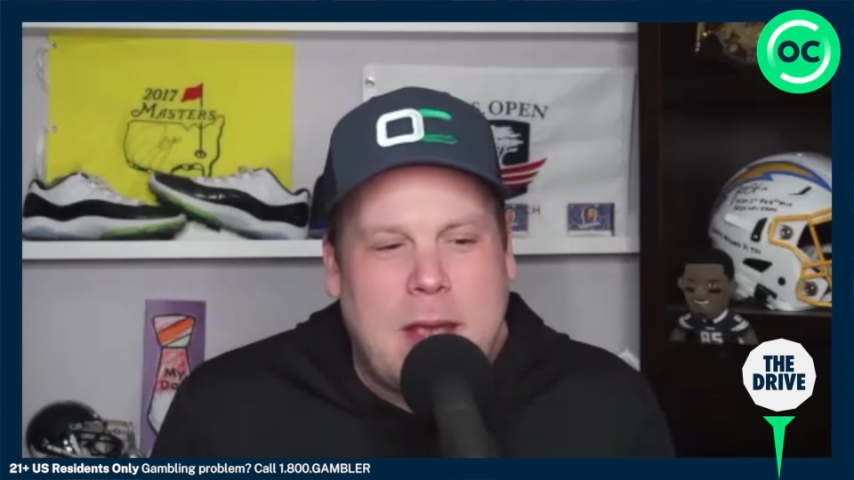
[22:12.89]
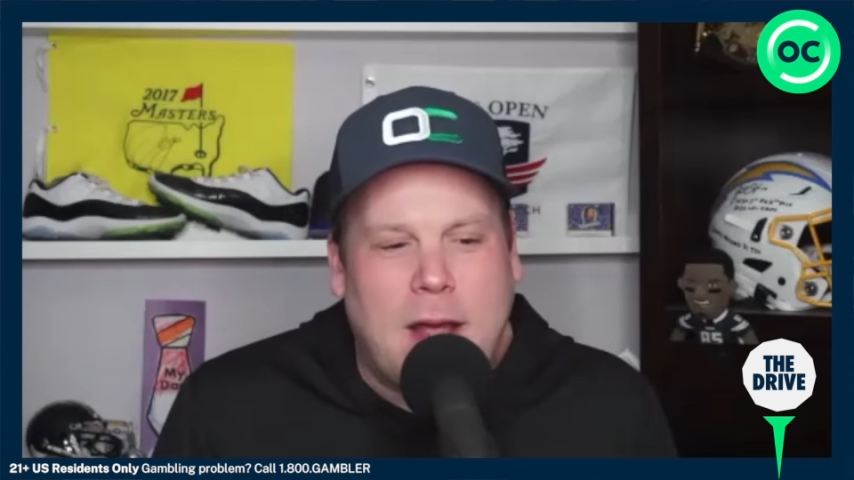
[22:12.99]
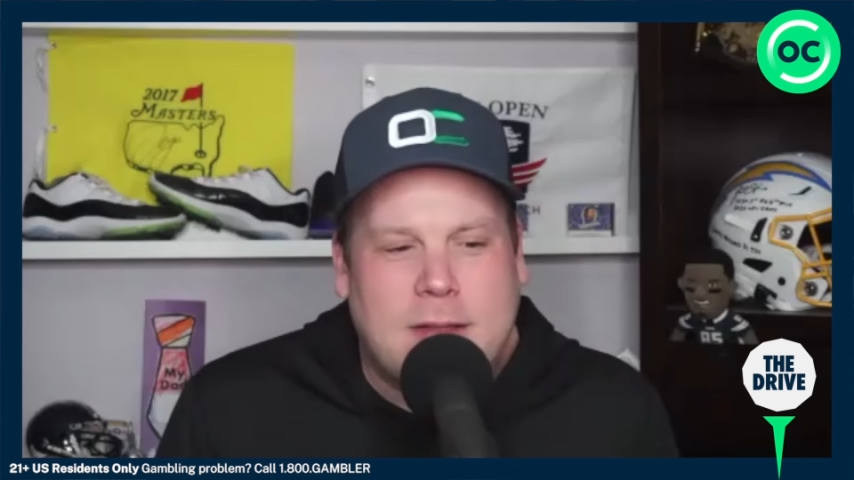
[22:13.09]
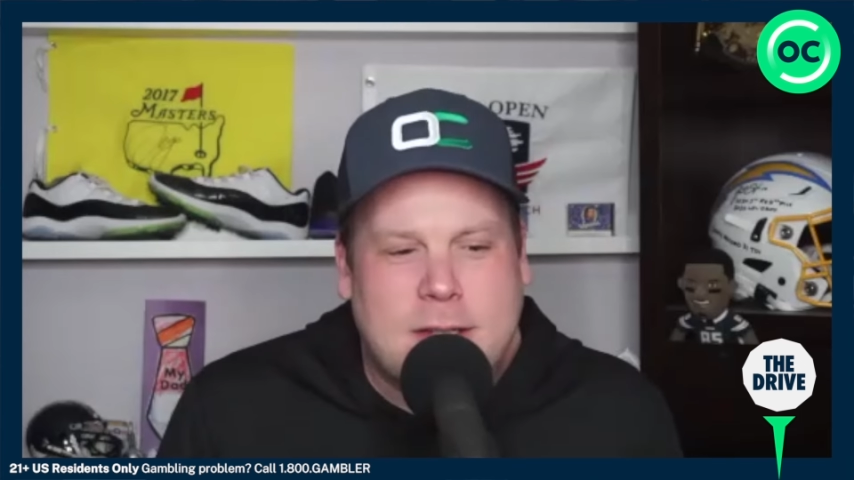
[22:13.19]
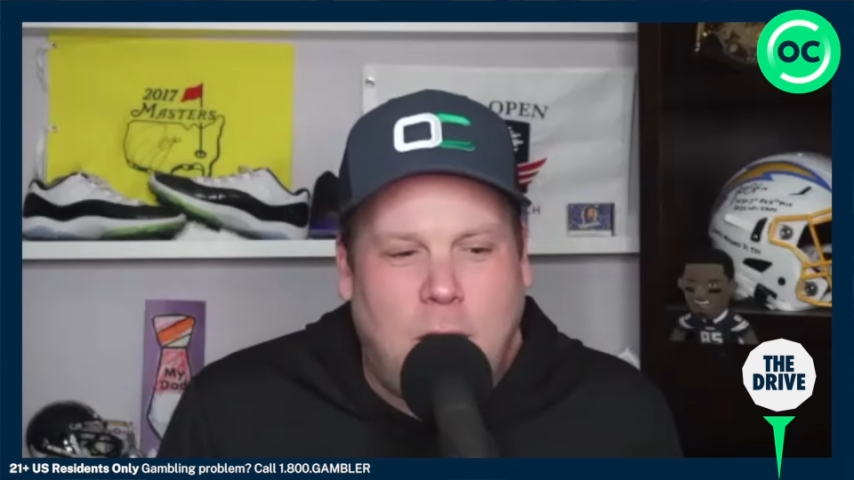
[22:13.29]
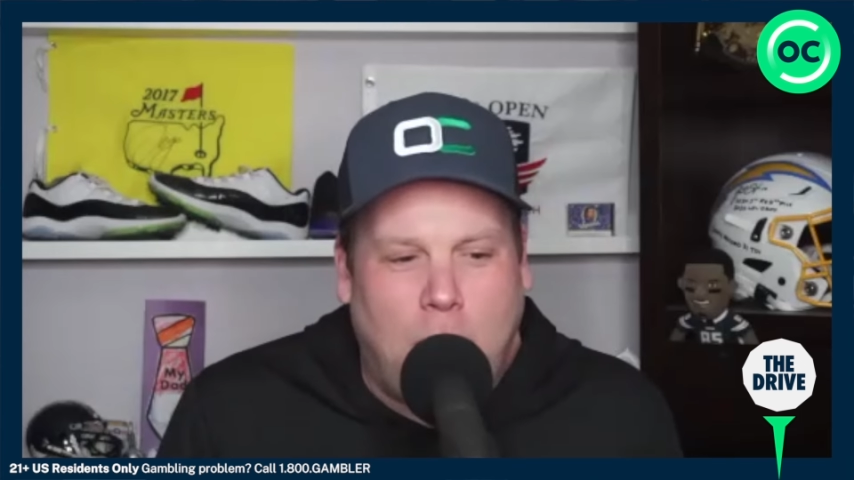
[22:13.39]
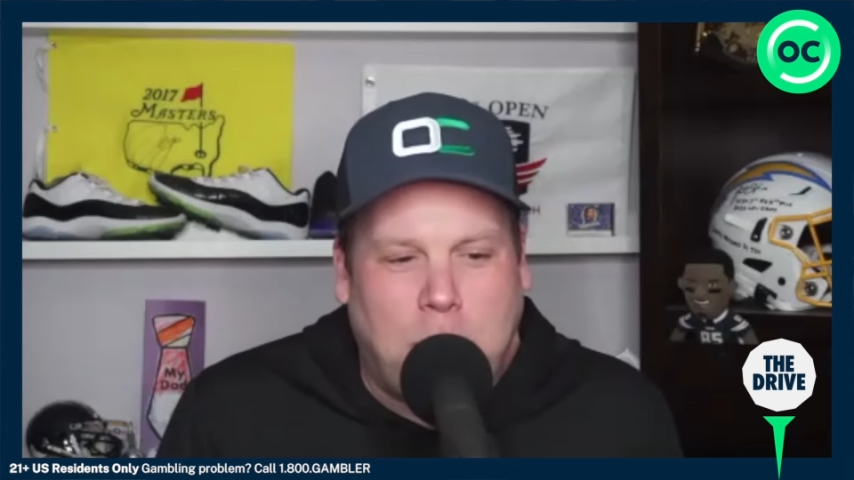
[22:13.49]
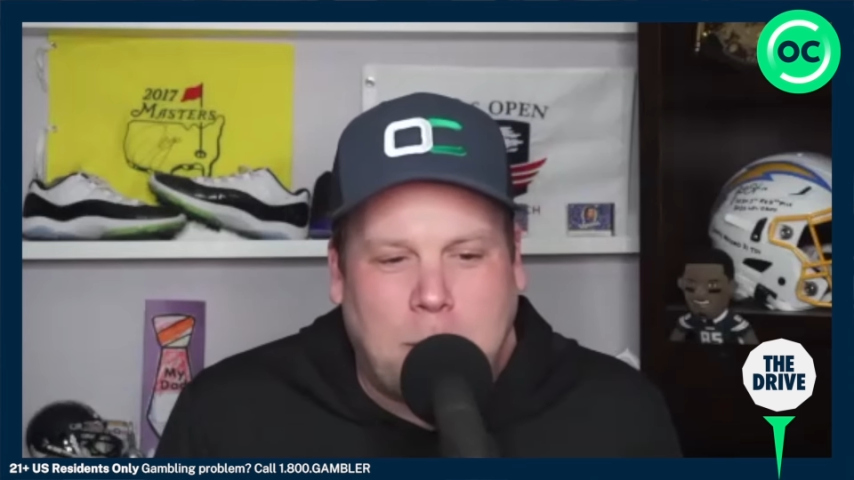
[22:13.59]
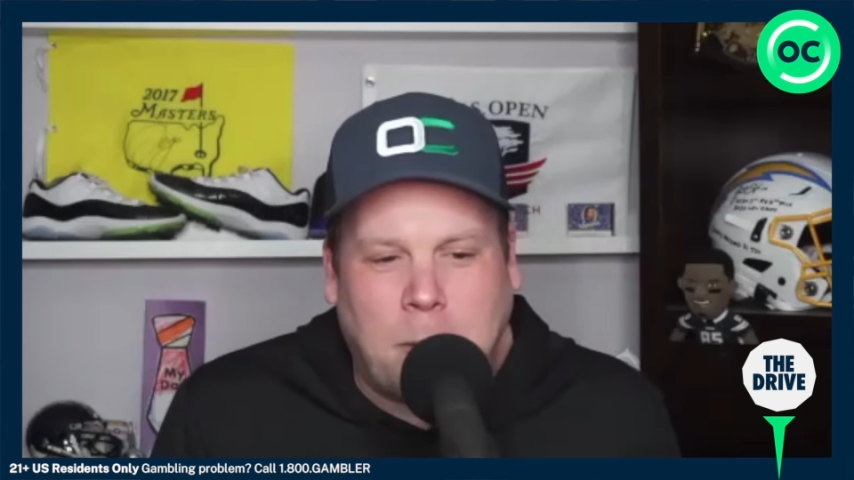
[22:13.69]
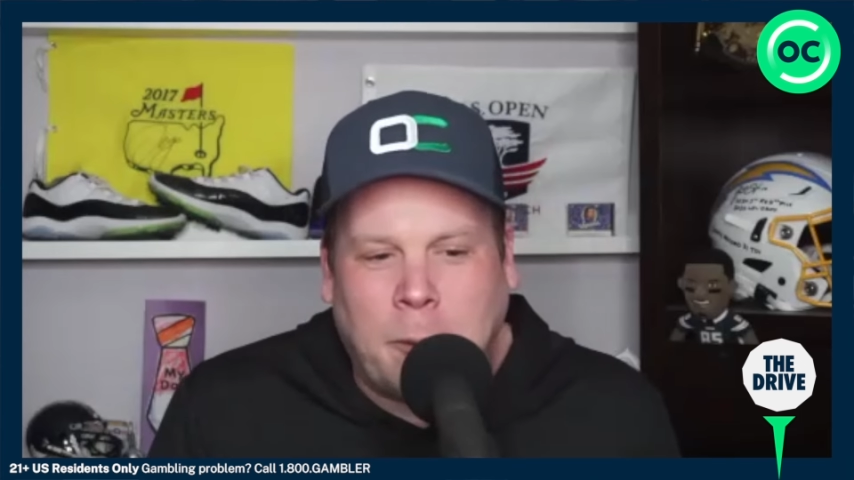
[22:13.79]

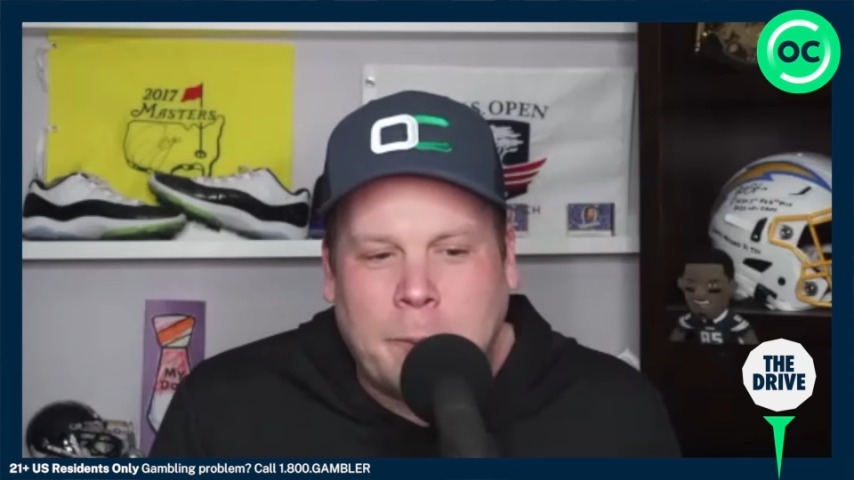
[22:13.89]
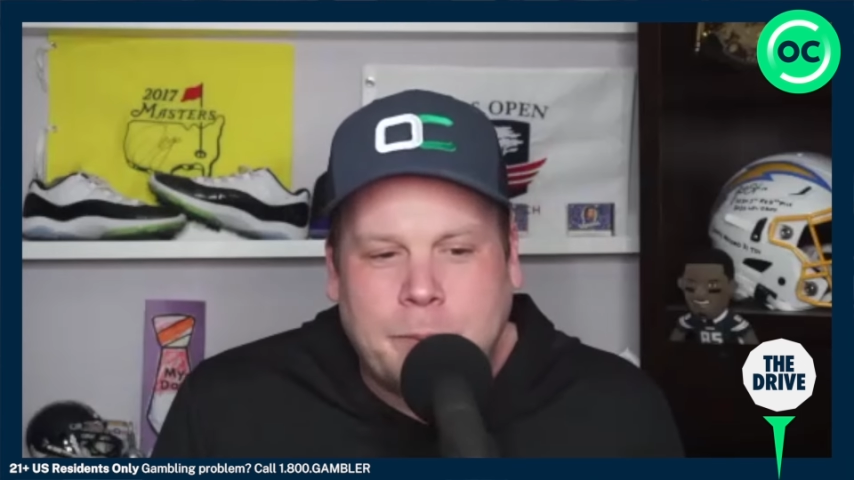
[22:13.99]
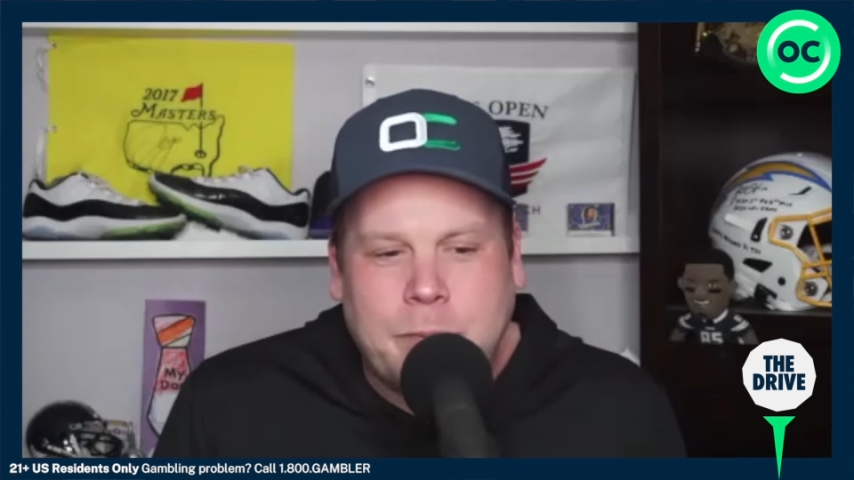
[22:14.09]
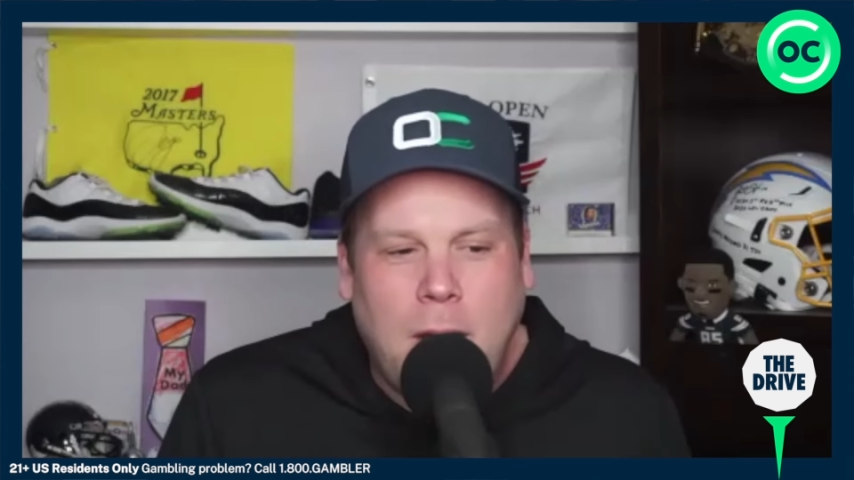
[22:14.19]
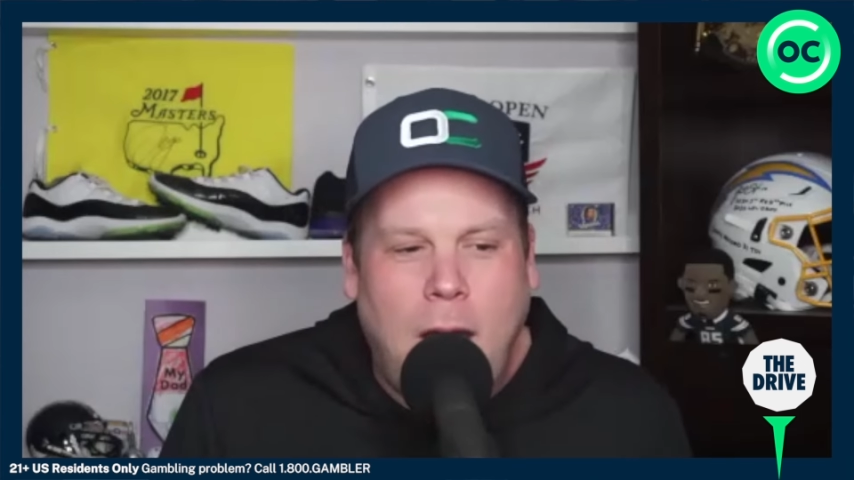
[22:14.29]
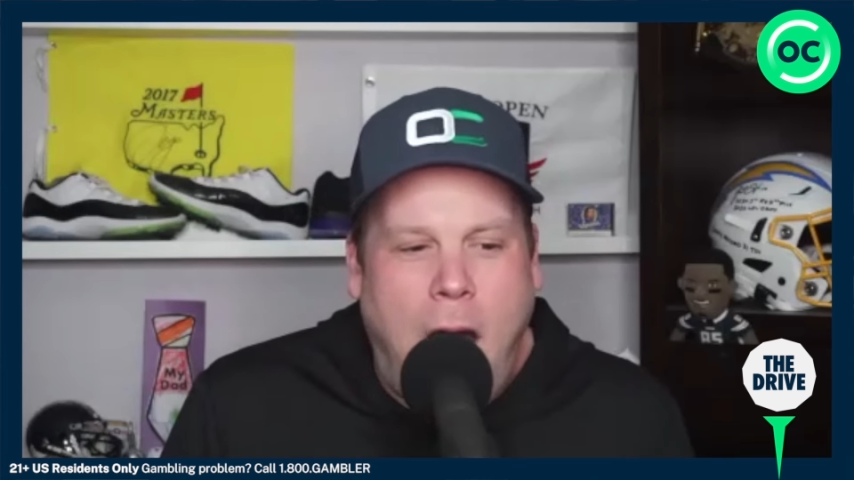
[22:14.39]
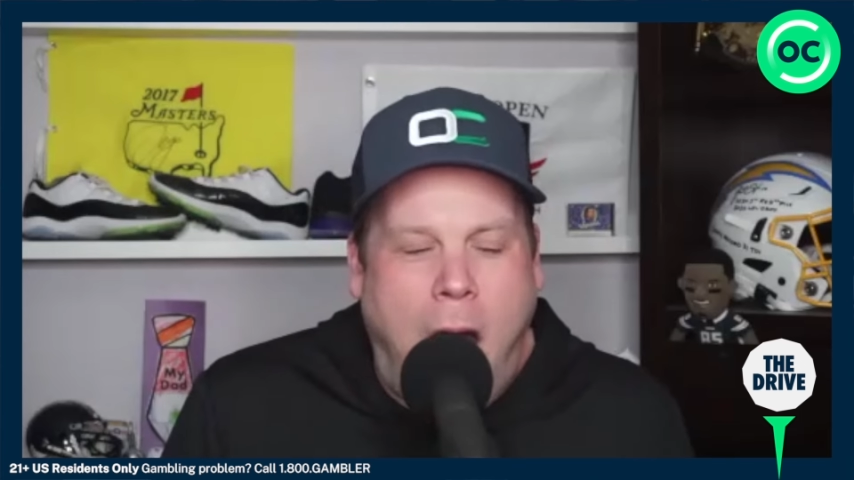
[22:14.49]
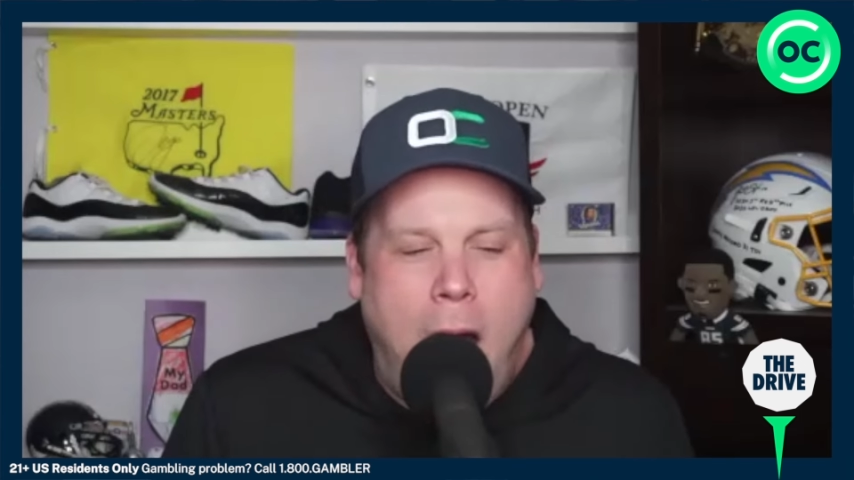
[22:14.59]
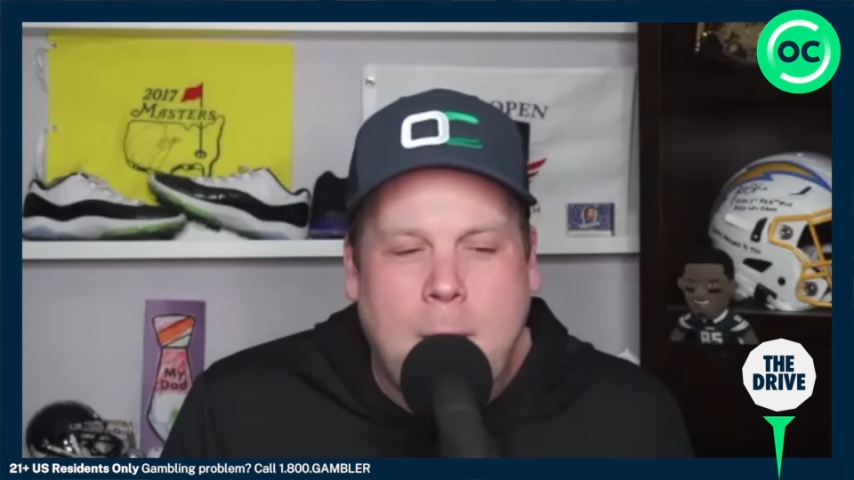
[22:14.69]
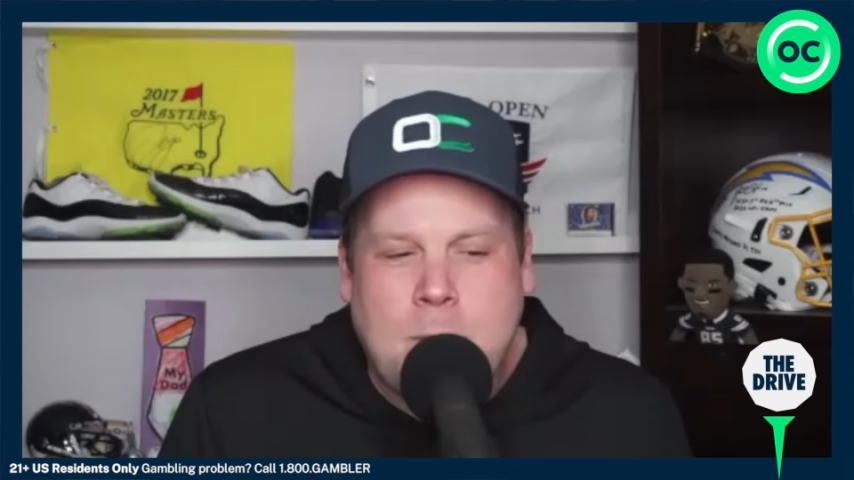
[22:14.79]
unstoppable. I